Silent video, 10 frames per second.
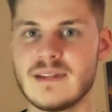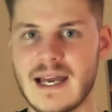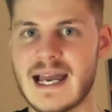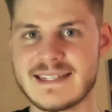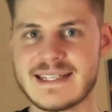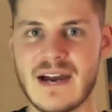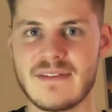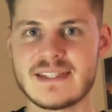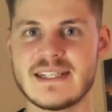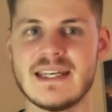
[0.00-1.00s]
like as a
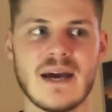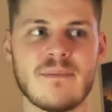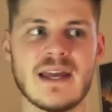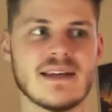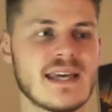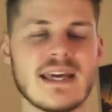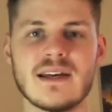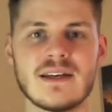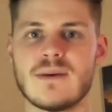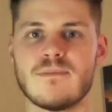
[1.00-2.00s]
guarantee and maintain
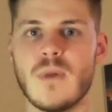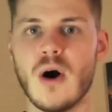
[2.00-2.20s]
a